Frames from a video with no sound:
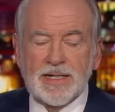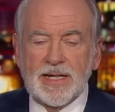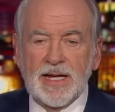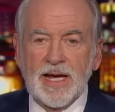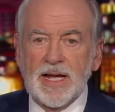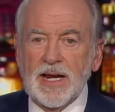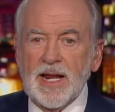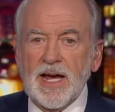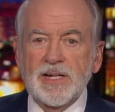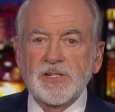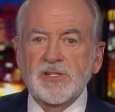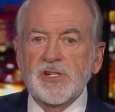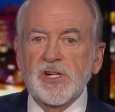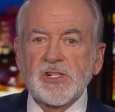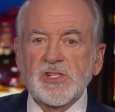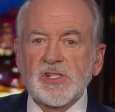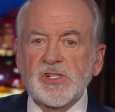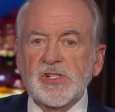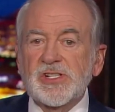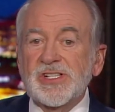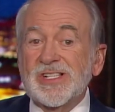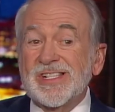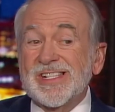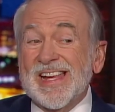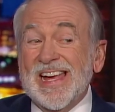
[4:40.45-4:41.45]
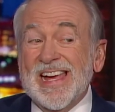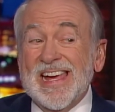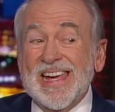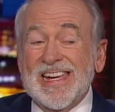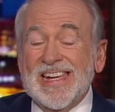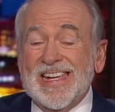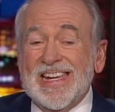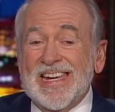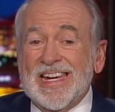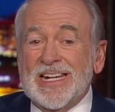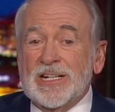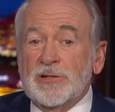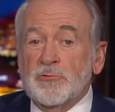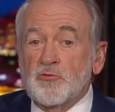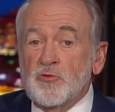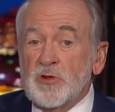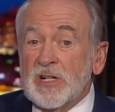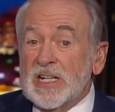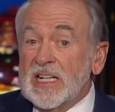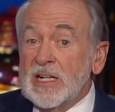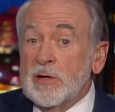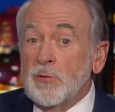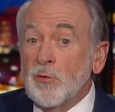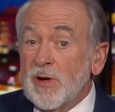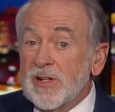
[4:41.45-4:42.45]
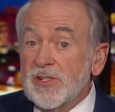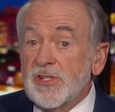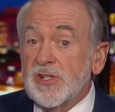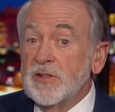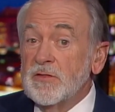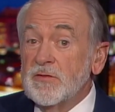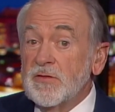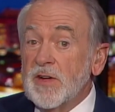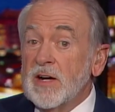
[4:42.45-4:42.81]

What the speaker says: Can I just say it really wasn't